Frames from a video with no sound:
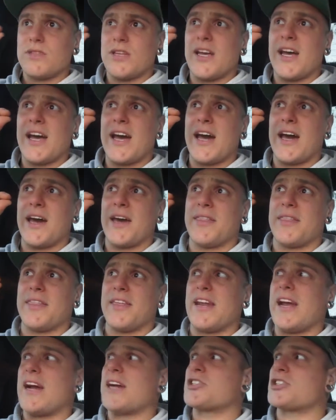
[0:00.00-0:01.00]
uh,
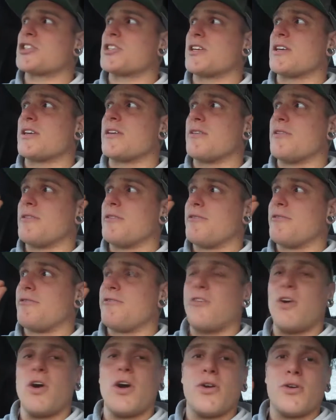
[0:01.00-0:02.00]
that actually
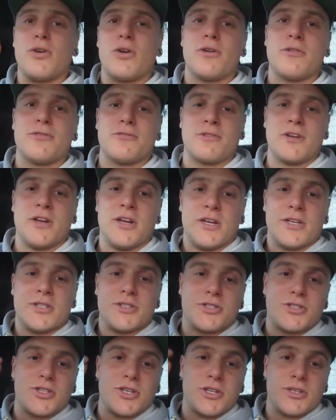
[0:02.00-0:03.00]
fire off
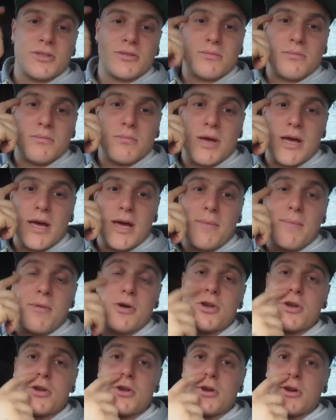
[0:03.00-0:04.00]
certain uh,
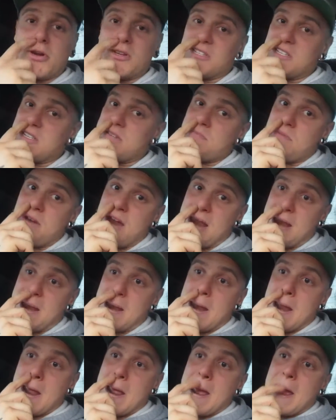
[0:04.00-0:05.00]
motor neurons in your
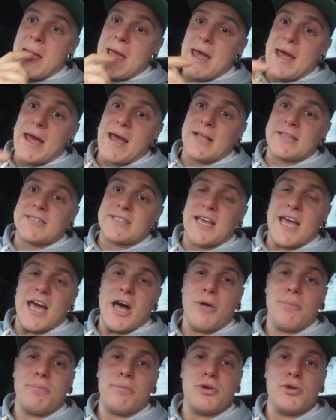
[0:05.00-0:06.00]
brain uh, to
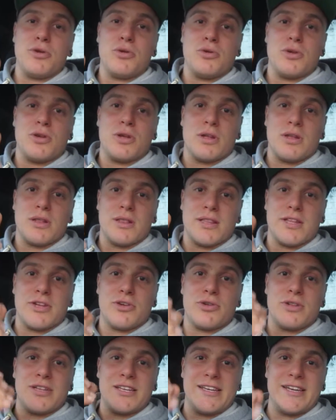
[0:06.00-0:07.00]
help you
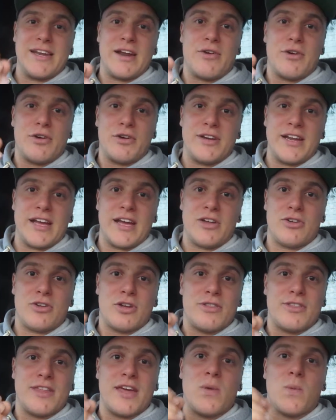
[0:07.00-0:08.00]
literally narrow down
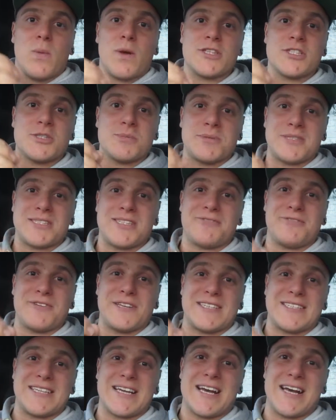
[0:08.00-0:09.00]
on that one
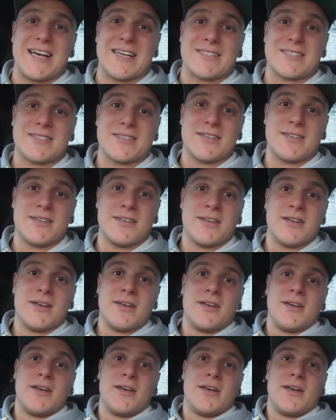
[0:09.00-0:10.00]
specific task.
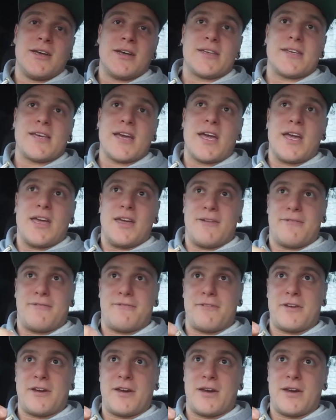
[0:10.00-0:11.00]
Okay,
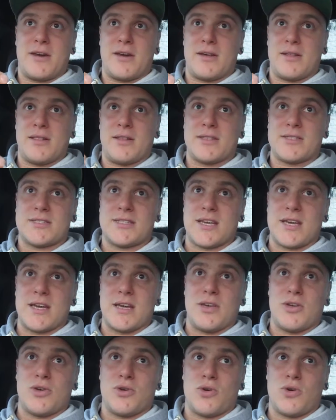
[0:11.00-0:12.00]
if uh, let's
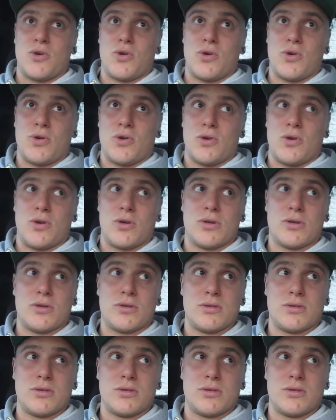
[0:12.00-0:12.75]
say you're